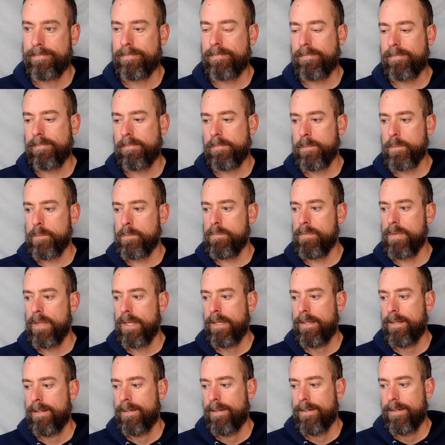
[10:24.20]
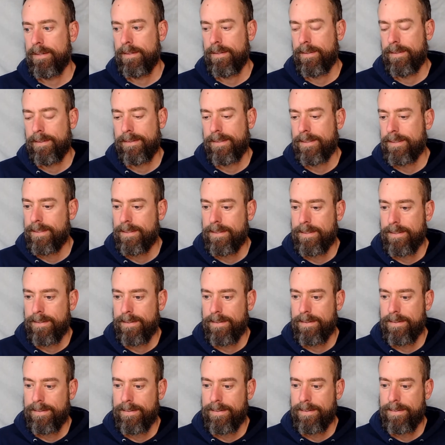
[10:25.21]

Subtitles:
No one is speaking in this clip.